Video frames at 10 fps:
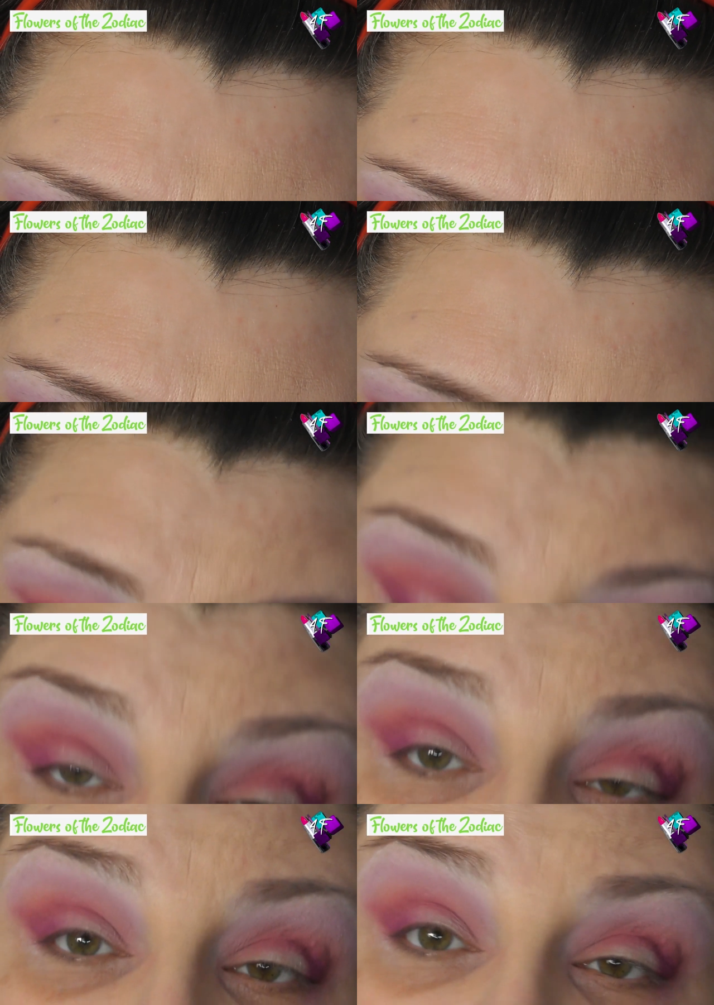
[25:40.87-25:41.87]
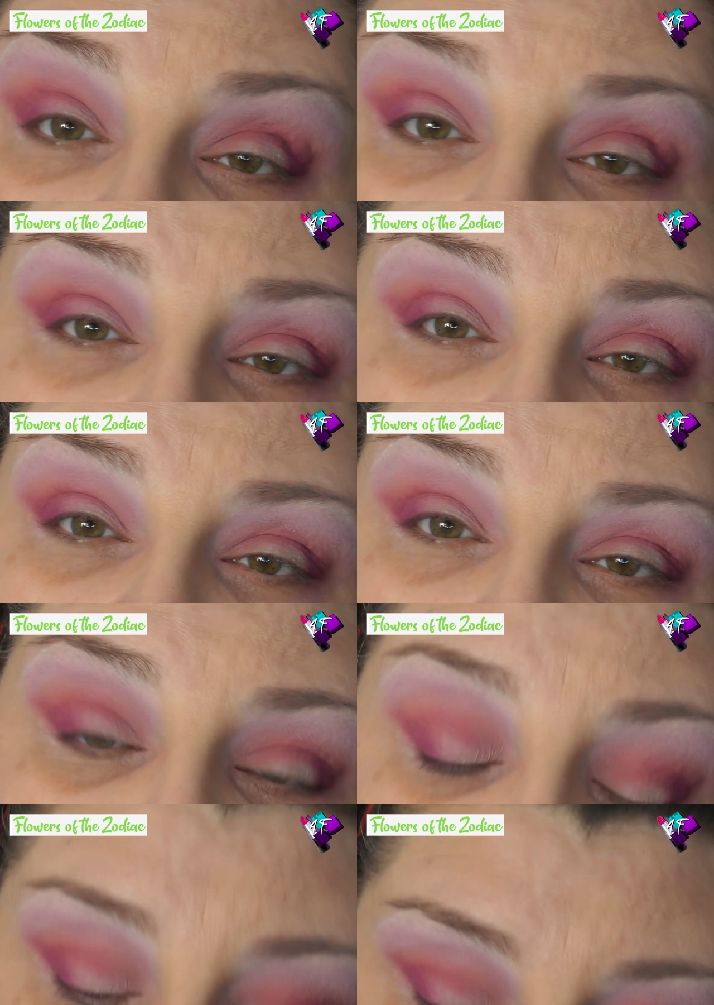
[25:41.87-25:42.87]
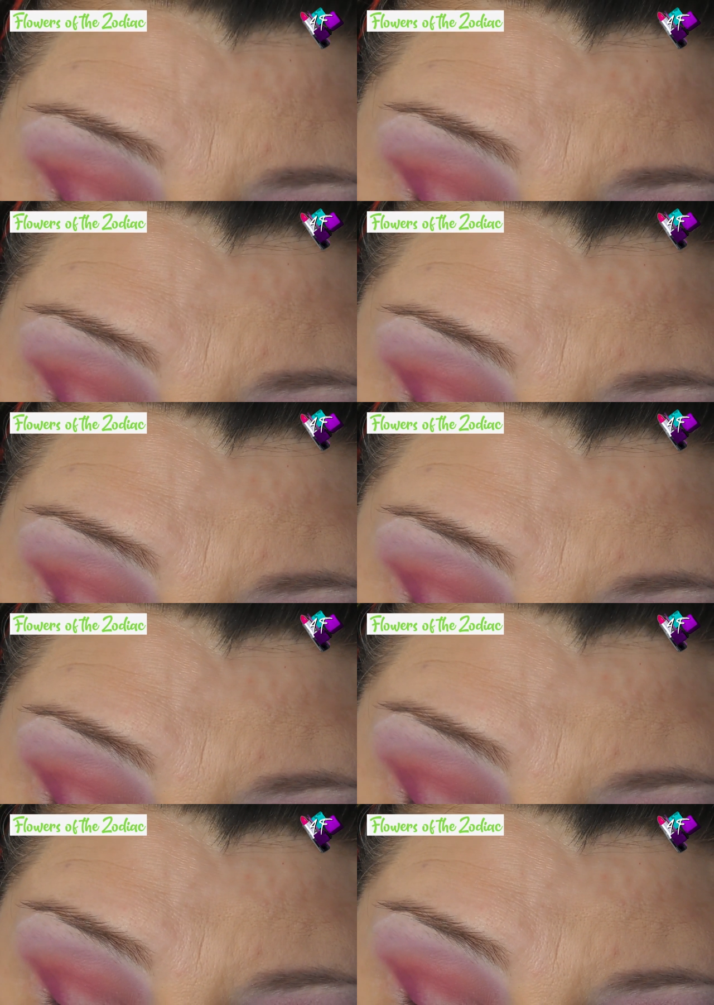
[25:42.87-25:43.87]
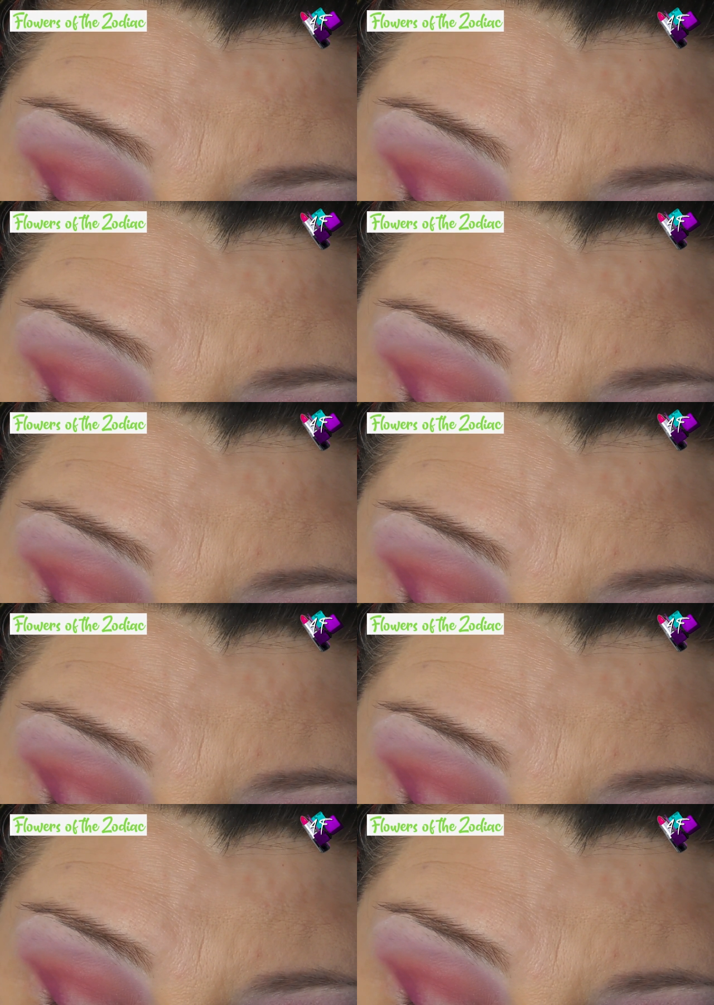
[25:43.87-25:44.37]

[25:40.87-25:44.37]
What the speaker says: [unreadable: no face in view]